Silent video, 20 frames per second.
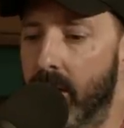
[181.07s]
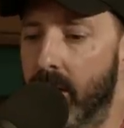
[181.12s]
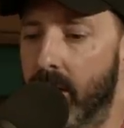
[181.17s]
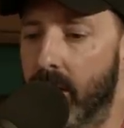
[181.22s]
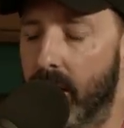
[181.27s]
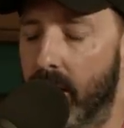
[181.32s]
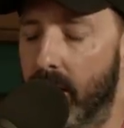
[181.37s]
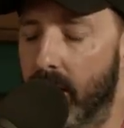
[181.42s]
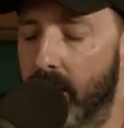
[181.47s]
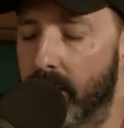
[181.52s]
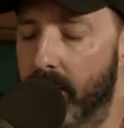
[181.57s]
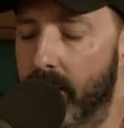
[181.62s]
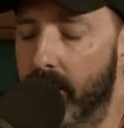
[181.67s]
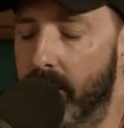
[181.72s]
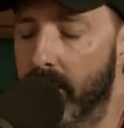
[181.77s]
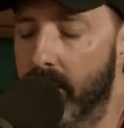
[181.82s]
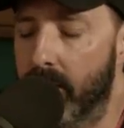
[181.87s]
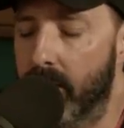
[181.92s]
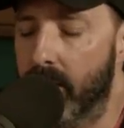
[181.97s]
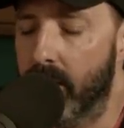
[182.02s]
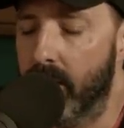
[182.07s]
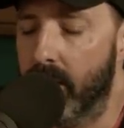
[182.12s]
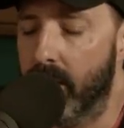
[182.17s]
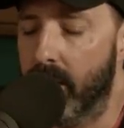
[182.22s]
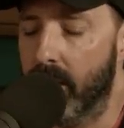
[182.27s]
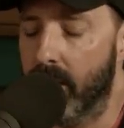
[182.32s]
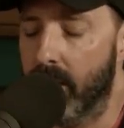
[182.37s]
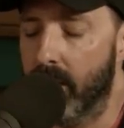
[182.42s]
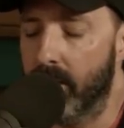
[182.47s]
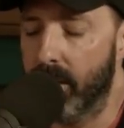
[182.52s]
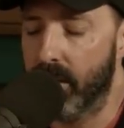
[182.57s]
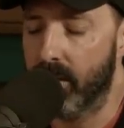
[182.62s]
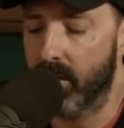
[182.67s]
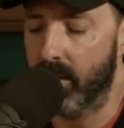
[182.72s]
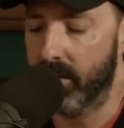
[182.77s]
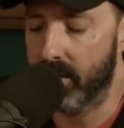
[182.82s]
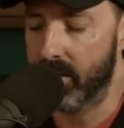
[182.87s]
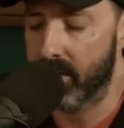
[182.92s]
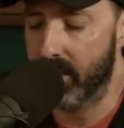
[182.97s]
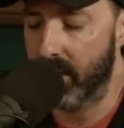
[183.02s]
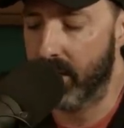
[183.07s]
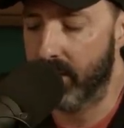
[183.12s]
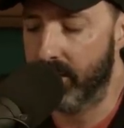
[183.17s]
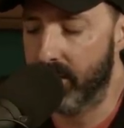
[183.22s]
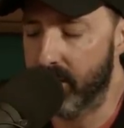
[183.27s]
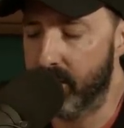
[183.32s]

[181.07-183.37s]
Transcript: Um, uh, I met her on the set of